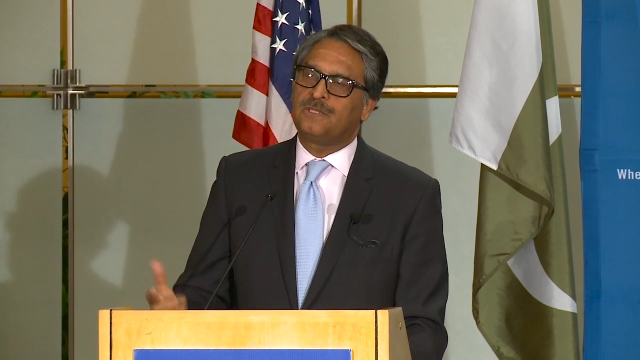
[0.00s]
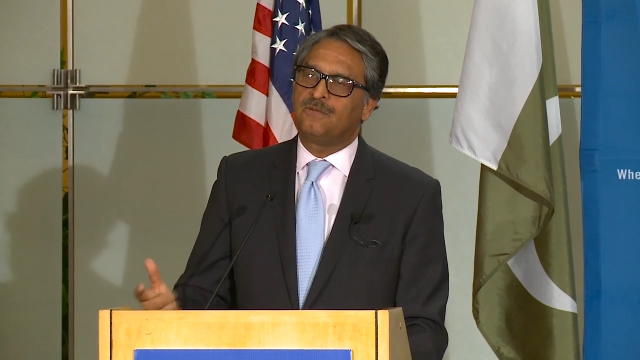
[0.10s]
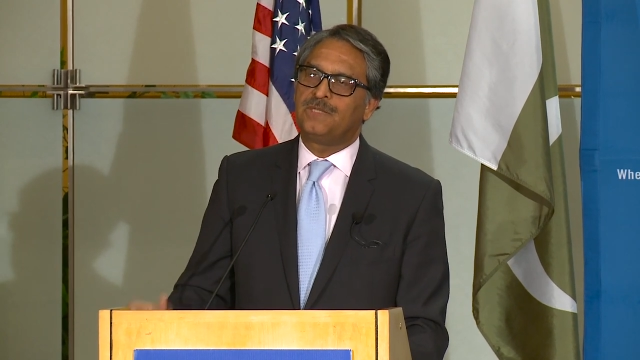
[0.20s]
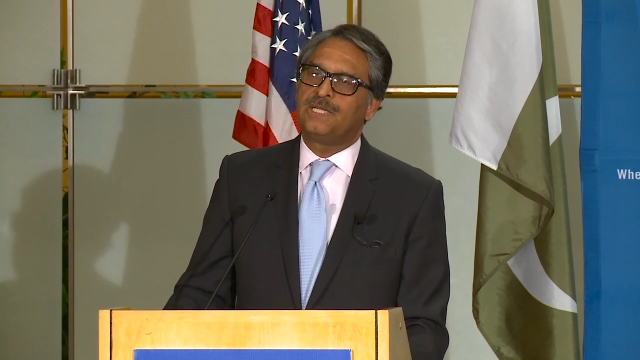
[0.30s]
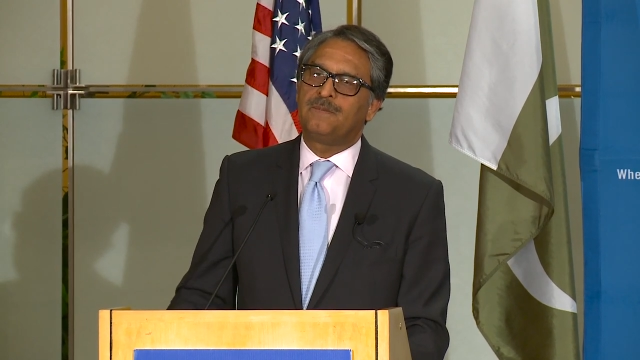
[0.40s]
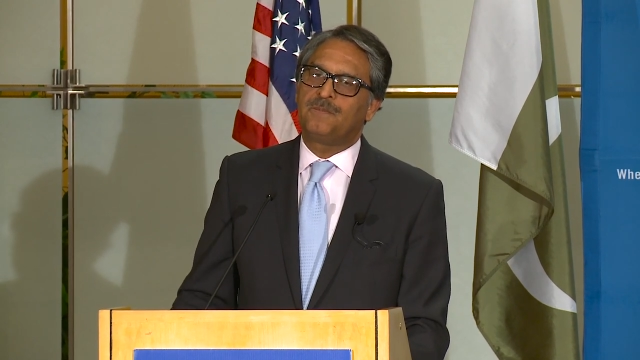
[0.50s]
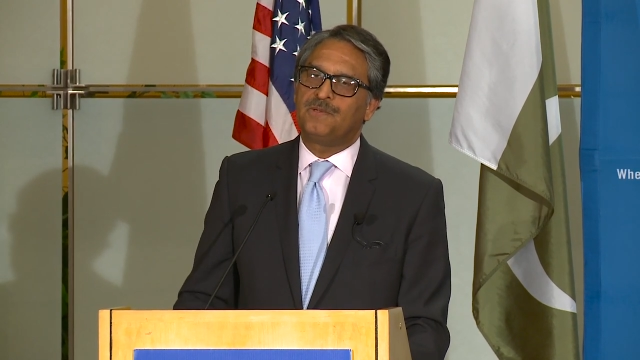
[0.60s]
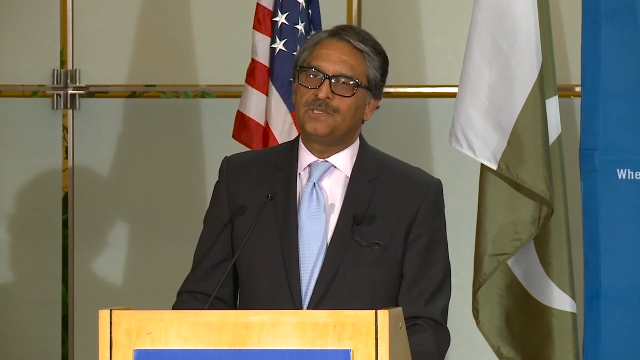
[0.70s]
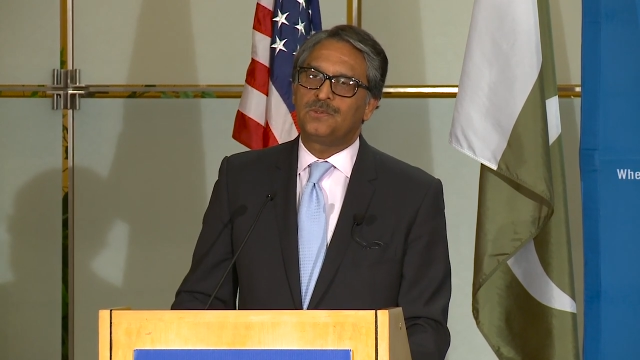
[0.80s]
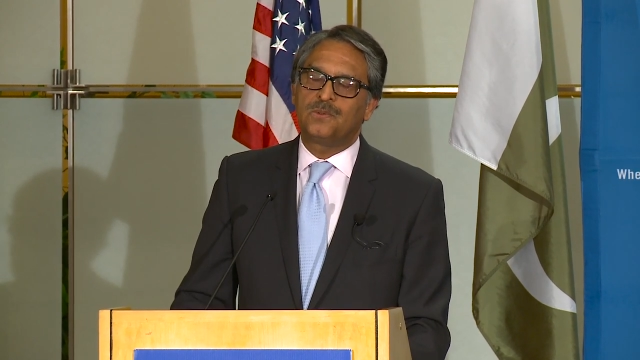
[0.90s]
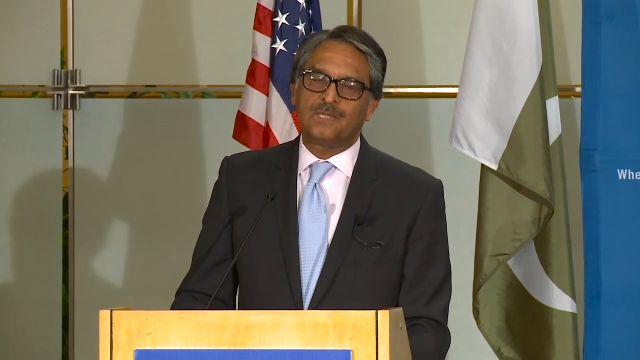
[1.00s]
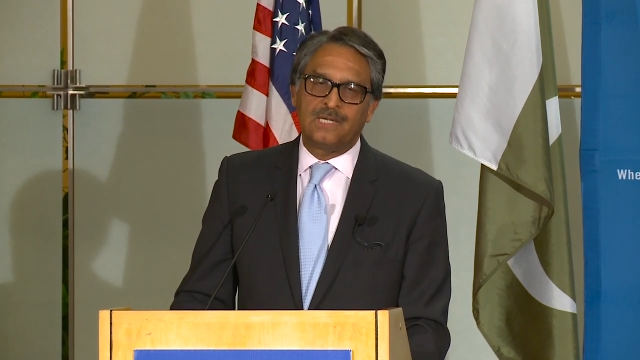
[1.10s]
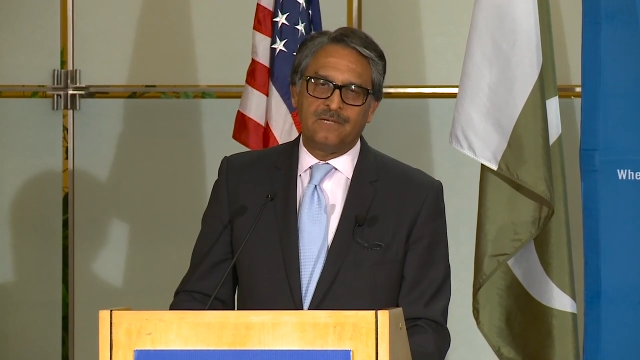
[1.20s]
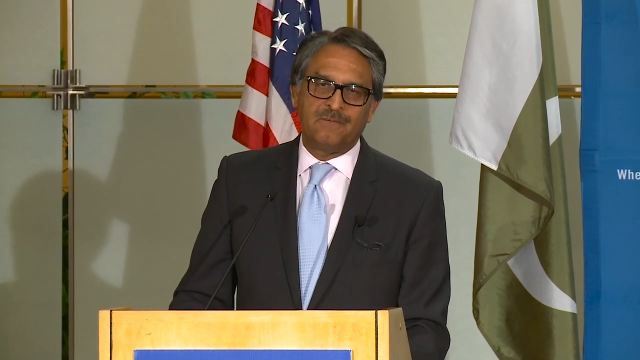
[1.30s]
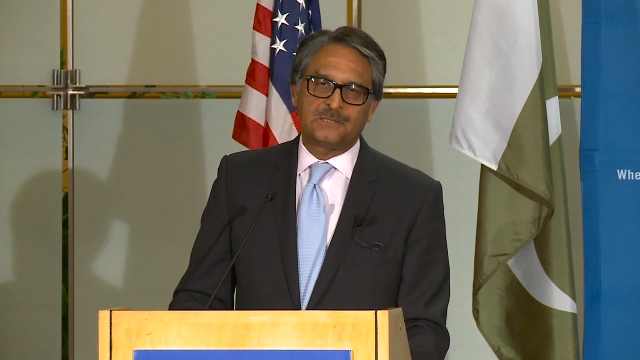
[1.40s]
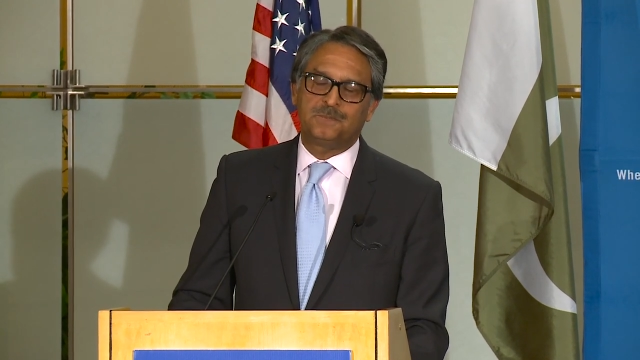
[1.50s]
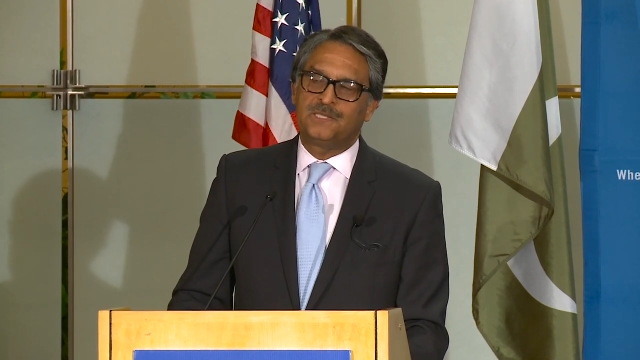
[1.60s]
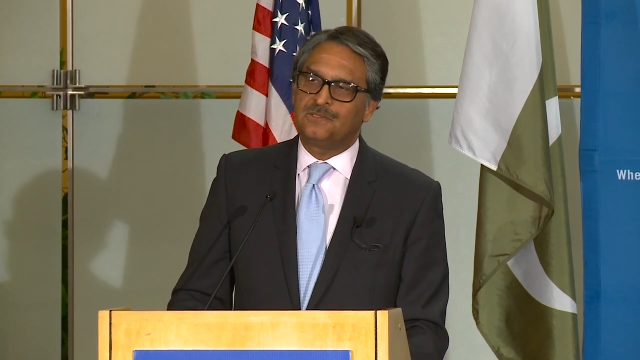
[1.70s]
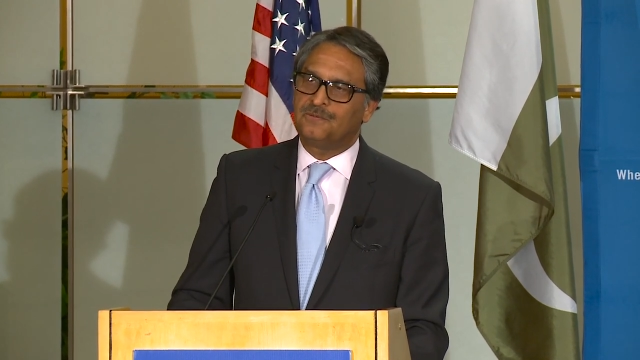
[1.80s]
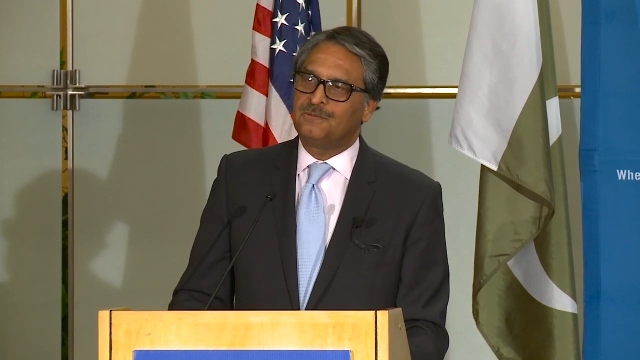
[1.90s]
uh, with, a, with a total
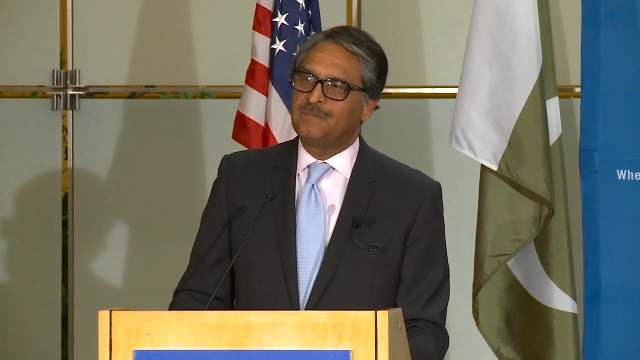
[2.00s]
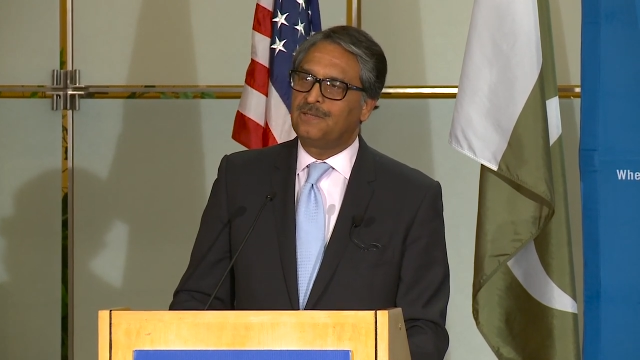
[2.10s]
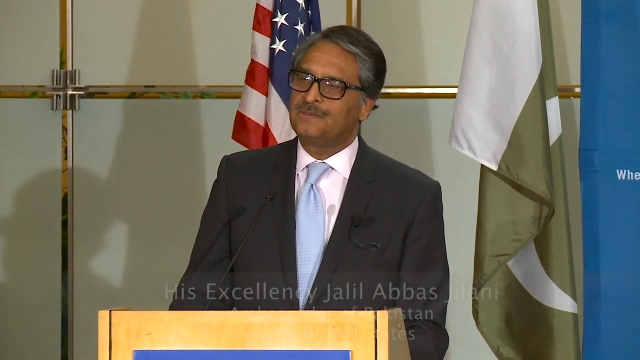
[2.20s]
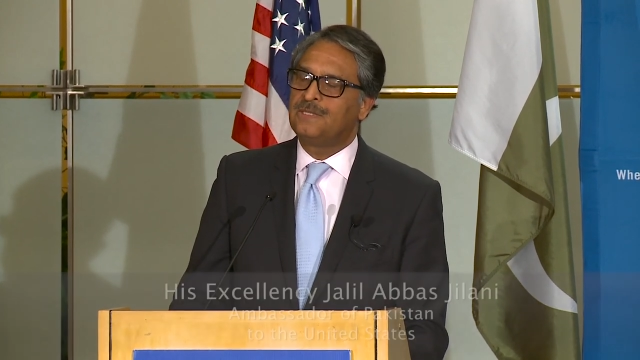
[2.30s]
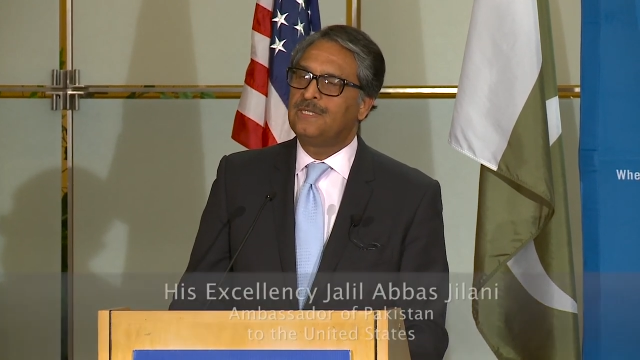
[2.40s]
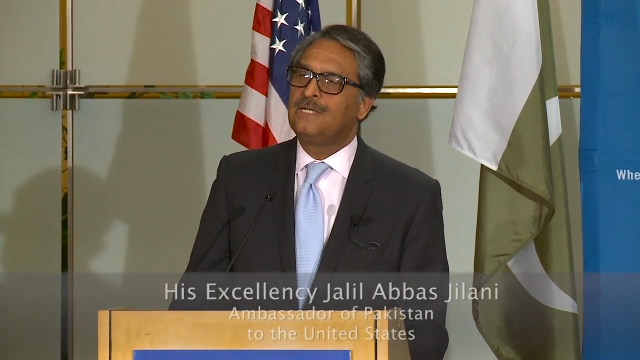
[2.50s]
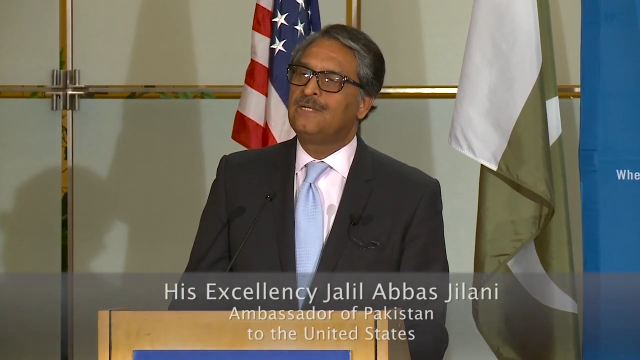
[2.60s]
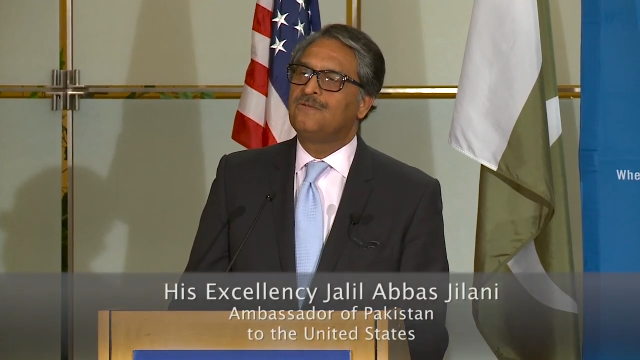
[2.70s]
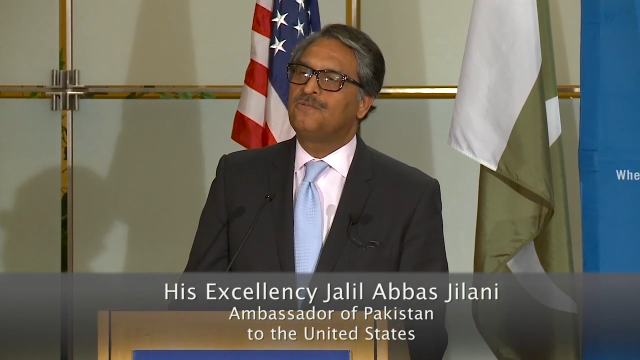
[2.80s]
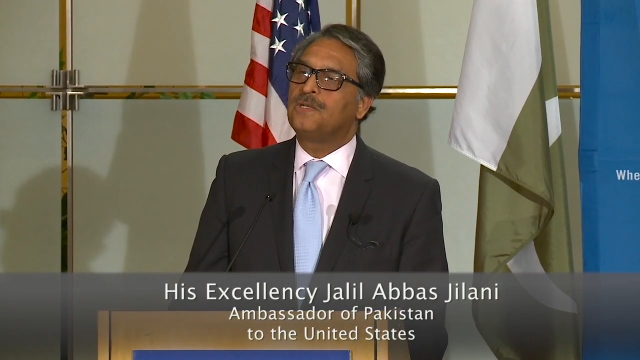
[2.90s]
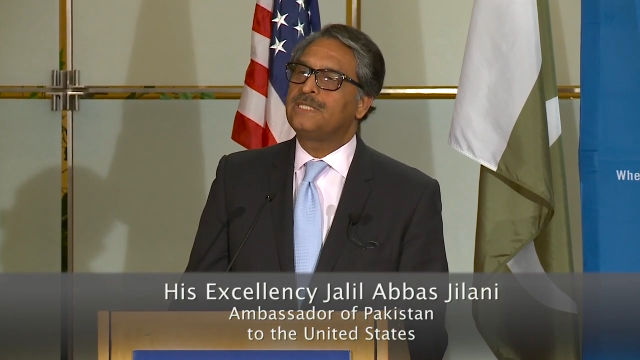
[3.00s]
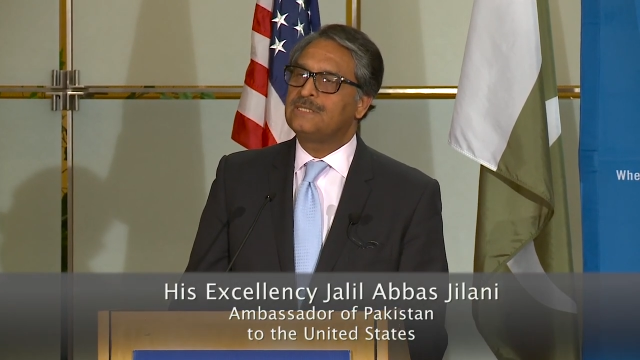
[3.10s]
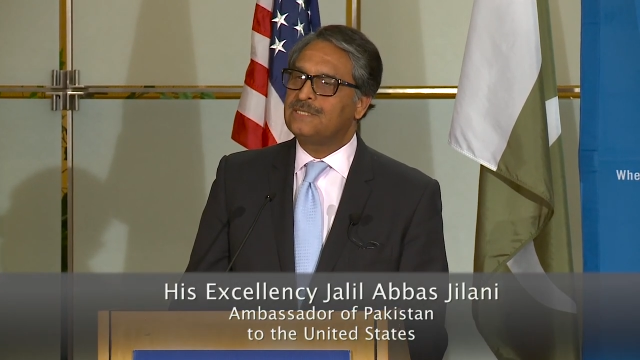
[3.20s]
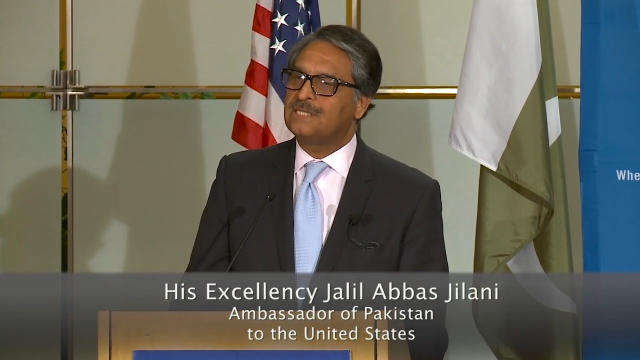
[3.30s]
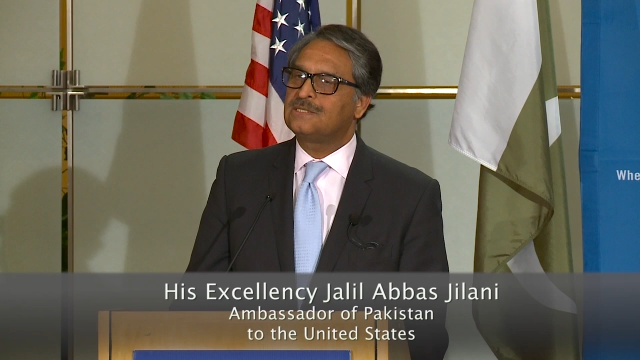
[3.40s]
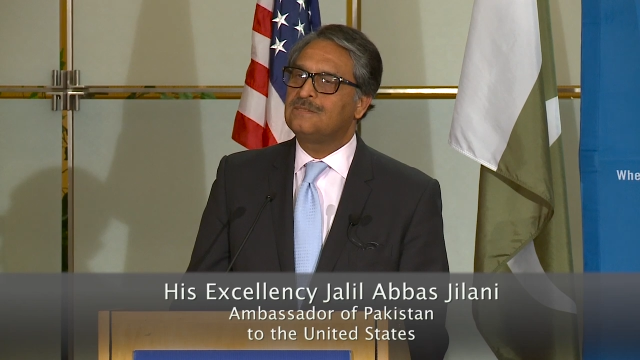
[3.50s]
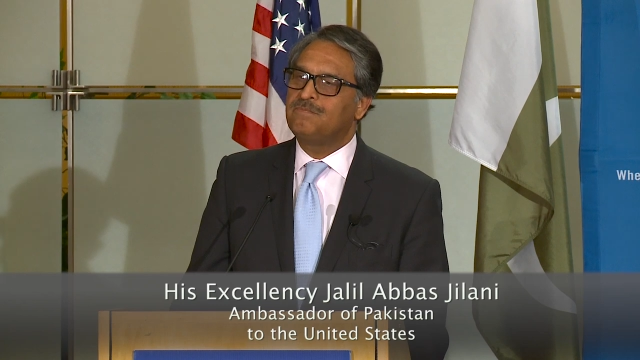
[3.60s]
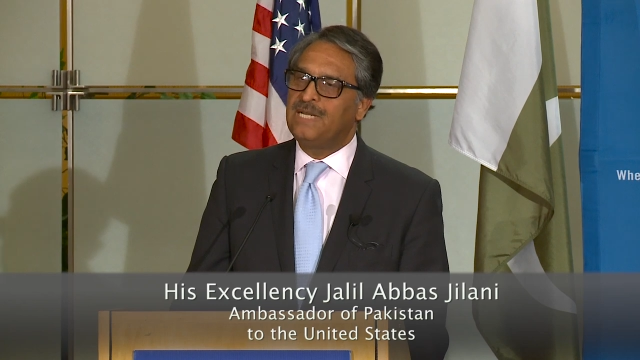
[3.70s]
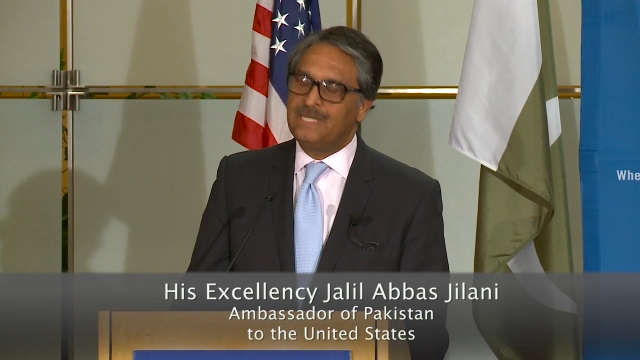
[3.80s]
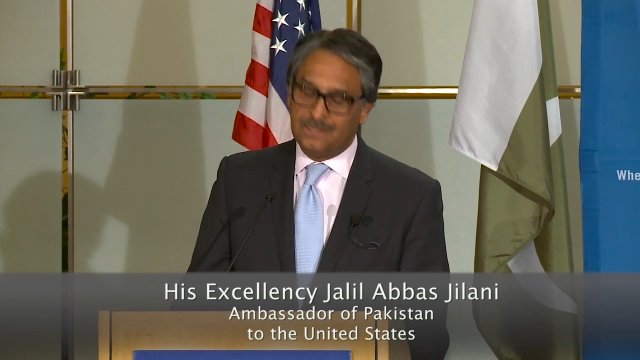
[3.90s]
investment of about $46
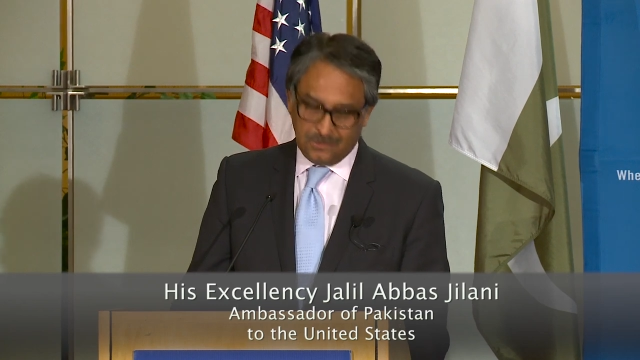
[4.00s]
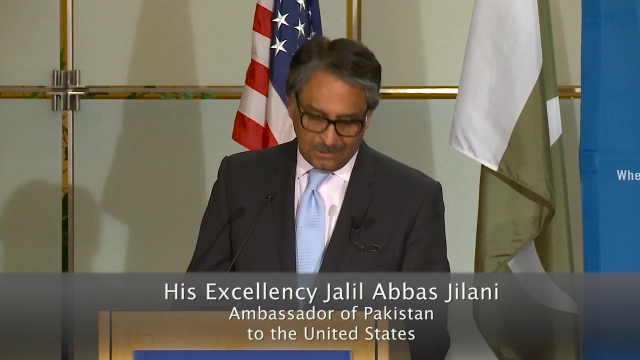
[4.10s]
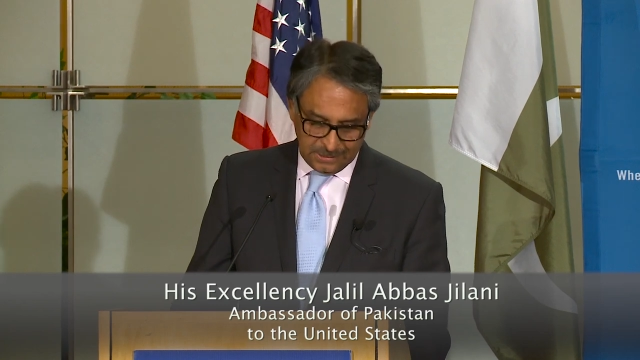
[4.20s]
billion.